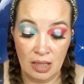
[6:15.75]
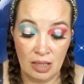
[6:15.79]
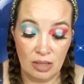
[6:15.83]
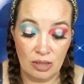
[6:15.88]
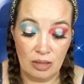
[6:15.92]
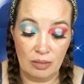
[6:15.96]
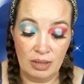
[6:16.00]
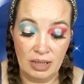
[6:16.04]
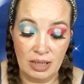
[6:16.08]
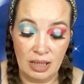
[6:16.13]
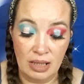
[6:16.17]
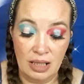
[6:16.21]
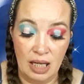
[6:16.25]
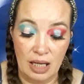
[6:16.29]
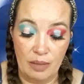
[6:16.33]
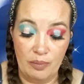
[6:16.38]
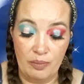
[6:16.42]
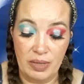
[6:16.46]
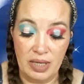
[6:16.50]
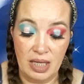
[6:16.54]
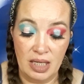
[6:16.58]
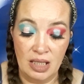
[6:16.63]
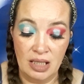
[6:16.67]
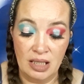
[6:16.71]
So I'm just gonna take a
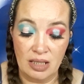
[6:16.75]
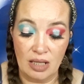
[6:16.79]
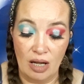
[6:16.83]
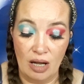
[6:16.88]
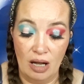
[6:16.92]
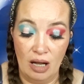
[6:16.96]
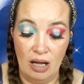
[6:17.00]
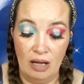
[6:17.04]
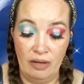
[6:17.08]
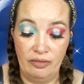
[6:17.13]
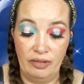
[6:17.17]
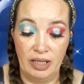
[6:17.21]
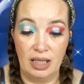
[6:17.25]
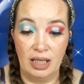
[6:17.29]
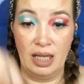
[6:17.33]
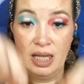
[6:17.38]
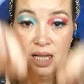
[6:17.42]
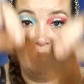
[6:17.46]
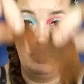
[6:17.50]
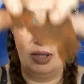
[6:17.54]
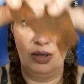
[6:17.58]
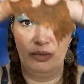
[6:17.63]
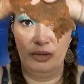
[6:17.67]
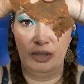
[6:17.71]
piece off. Like,
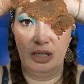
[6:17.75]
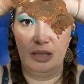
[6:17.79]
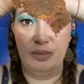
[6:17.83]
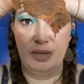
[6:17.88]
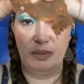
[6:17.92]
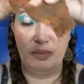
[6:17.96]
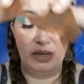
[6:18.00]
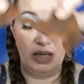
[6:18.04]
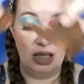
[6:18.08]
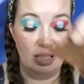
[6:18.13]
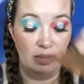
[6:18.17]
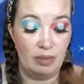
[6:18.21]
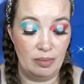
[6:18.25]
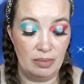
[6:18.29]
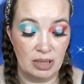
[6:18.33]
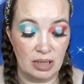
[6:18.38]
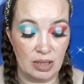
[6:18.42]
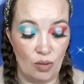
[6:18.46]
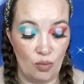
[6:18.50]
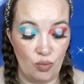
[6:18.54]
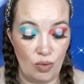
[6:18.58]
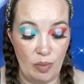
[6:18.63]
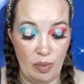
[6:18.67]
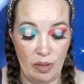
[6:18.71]
came in a really big piece, but I'm
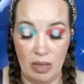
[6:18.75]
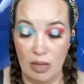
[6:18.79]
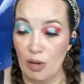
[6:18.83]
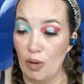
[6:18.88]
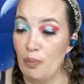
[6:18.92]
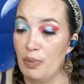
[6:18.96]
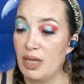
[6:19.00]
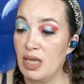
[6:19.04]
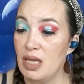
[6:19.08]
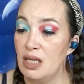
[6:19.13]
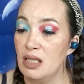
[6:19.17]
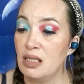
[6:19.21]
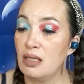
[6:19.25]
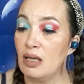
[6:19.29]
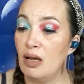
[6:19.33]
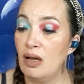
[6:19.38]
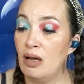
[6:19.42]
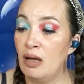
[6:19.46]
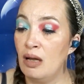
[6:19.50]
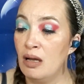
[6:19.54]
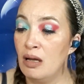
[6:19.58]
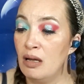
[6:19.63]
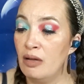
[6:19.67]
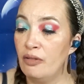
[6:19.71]
just gonna rip a little piece
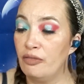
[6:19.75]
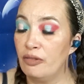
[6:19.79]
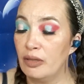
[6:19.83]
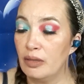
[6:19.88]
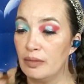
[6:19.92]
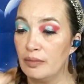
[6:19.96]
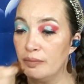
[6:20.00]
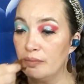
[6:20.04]
off.